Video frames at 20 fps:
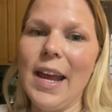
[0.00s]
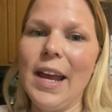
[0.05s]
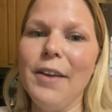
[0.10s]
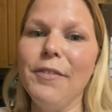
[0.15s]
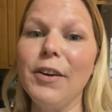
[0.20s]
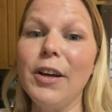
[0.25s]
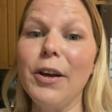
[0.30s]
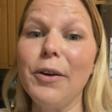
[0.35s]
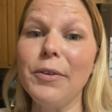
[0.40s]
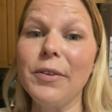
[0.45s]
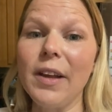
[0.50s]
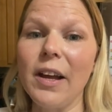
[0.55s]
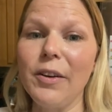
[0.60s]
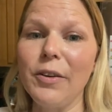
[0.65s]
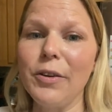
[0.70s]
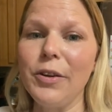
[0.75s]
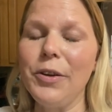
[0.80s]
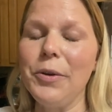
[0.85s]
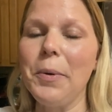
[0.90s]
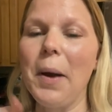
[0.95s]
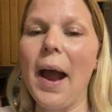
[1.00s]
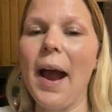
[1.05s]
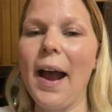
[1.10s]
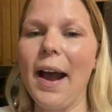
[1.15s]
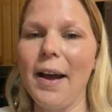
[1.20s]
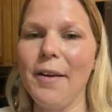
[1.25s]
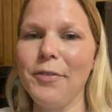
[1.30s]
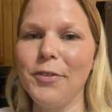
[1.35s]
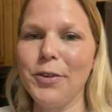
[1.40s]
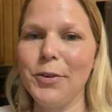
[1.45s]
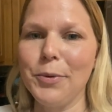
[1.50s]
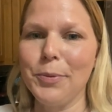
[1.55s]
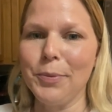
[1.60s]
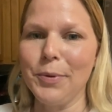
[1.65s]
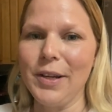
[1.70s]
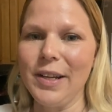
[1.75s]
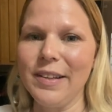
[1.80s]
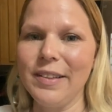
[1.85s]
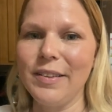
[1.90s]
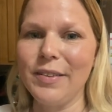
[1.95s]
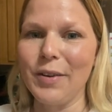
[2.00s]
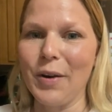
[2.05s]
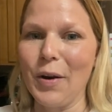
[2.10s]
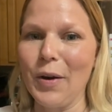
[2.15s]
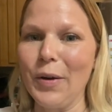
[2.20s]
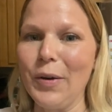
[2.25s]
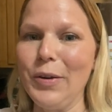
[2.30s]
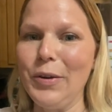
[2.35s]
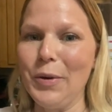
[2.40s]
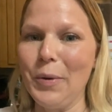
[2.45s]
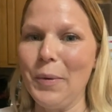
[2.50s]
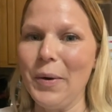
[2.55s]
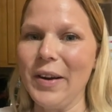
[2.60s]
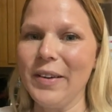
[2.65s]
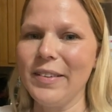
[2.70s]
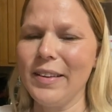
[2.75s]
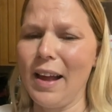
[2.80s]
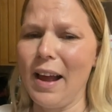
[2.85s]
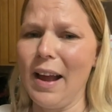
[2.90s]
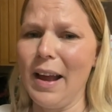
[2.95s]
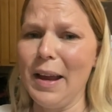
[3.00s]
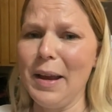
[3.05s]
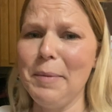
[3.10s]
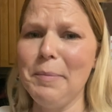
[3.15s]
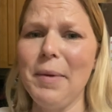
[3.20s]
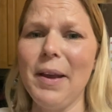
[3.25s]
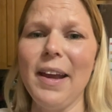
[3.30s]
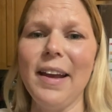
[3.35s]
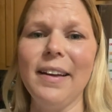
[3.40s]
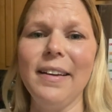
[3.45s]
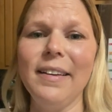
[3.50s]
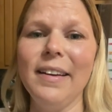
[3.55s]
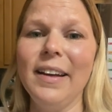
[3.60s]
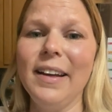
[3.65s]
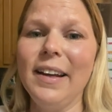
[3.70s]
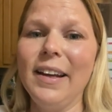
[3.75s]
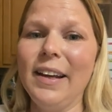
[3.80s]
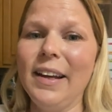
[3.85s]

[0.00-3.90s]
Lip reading: If it goes under, you have to restart your time. And